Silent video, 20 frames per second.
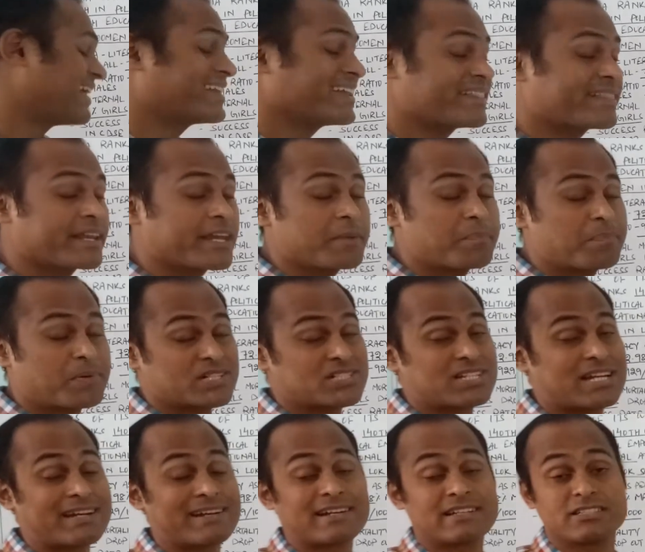
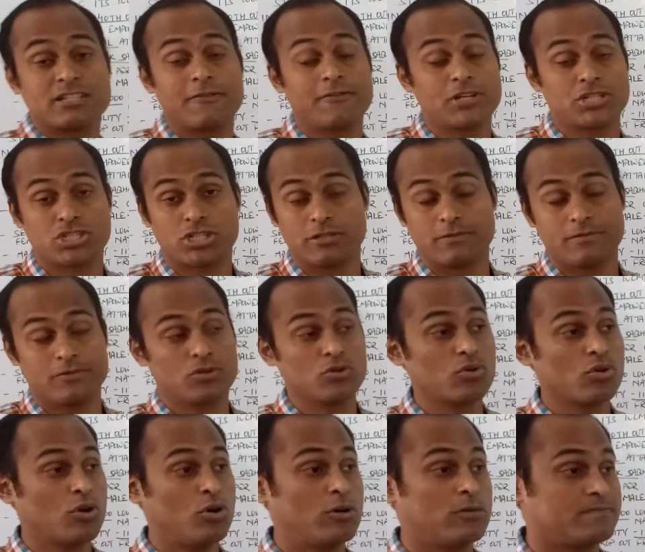33% reservation.
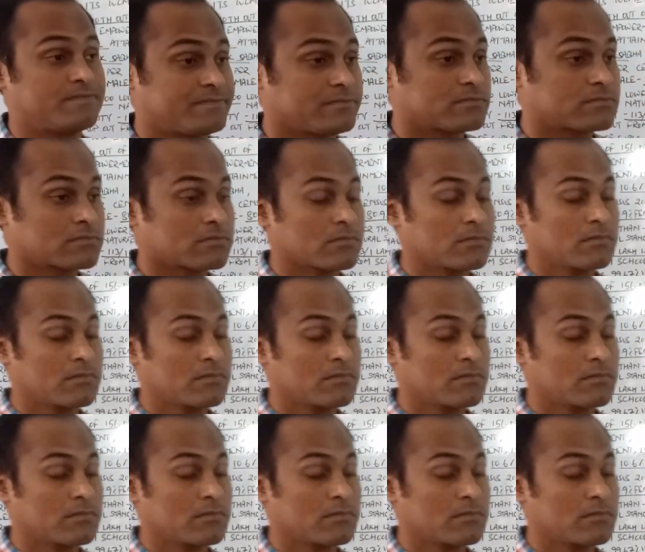You know,